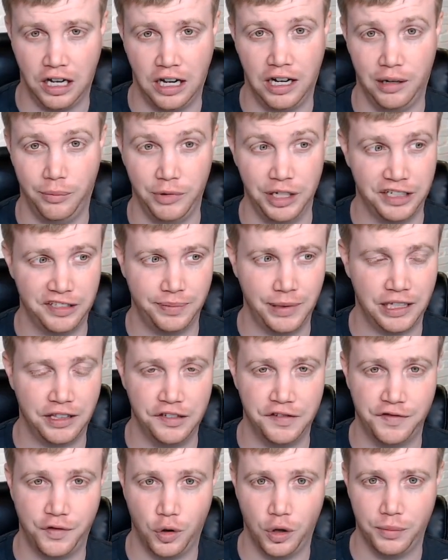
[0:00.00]
We expect
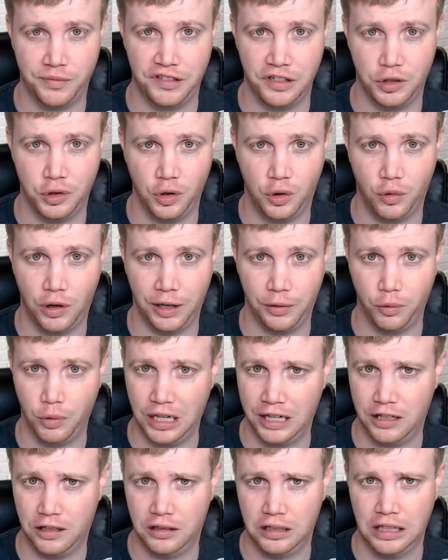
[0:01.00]
these forums to do quite
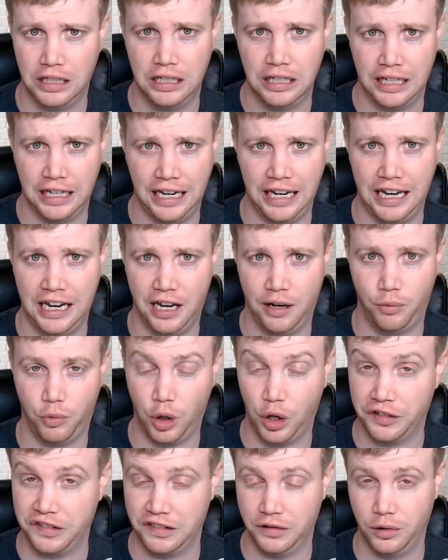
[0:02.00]
well, and we
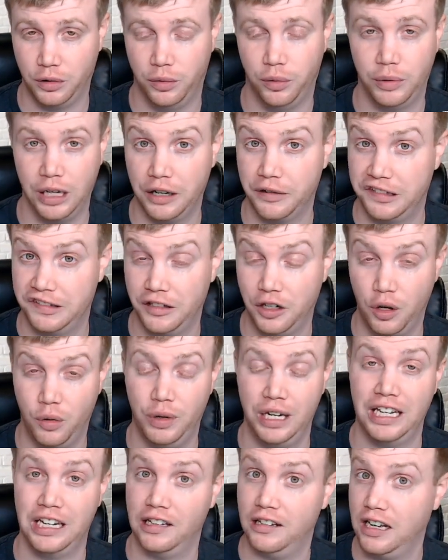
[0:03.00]
also know
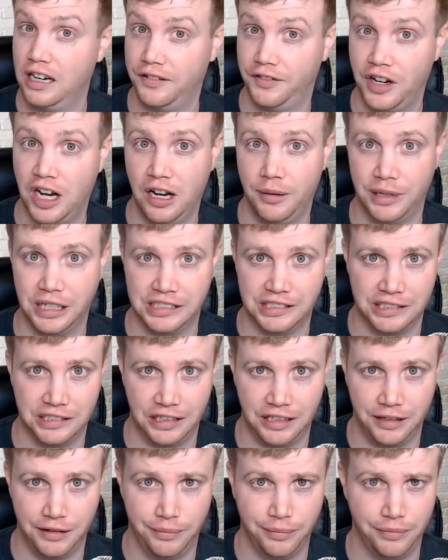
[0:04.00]
we get a lot of comments.
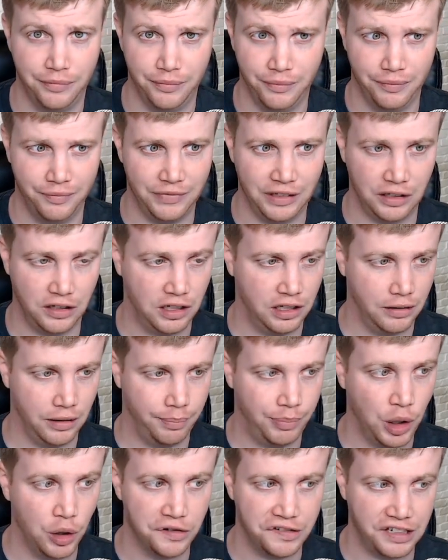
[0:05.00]
A
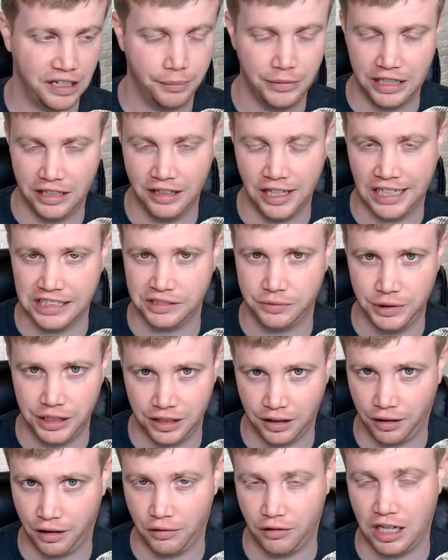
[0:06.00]
post I did last week
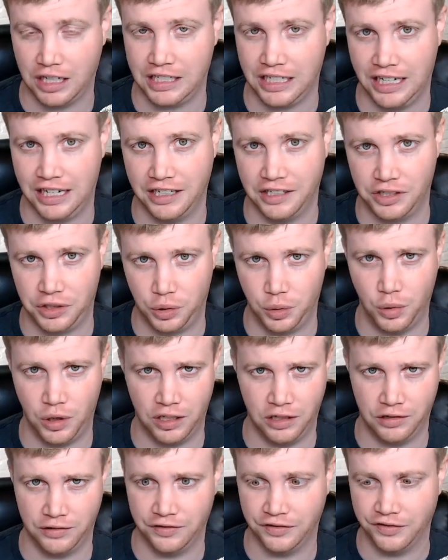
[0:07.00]
on Throt had
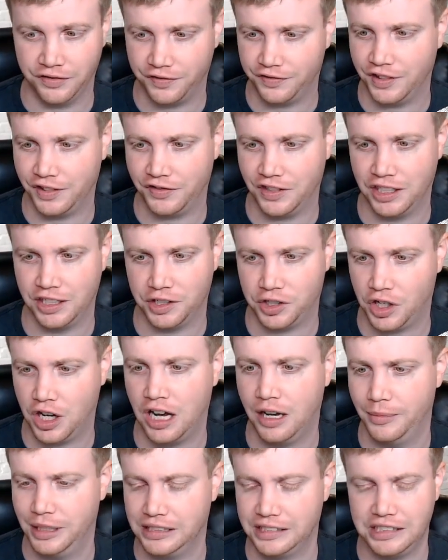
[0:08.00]
250-ish
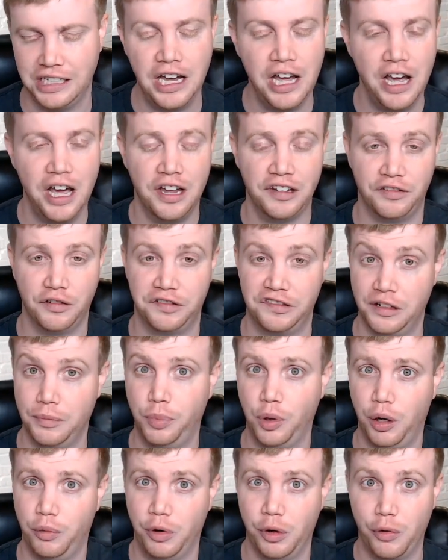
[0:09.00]
comments. So at some
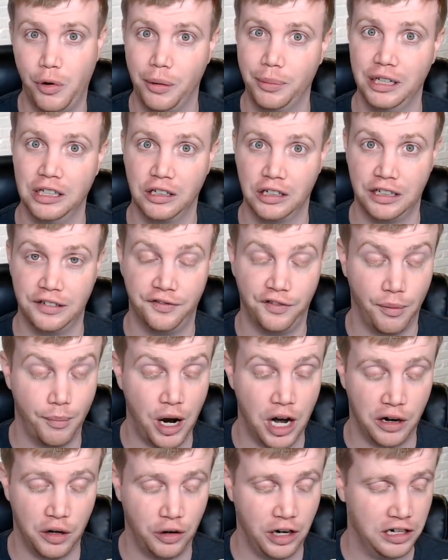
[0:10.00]
point, we will be looking for
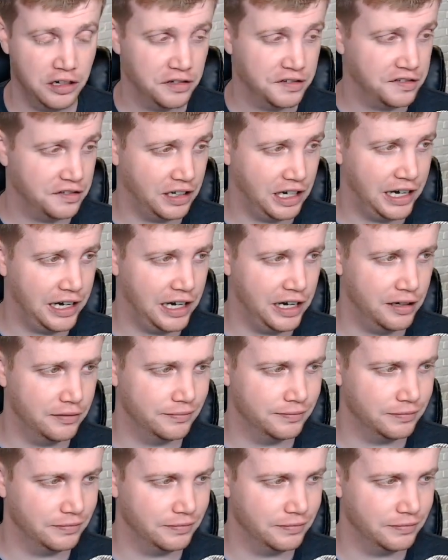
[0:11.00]
moderators. I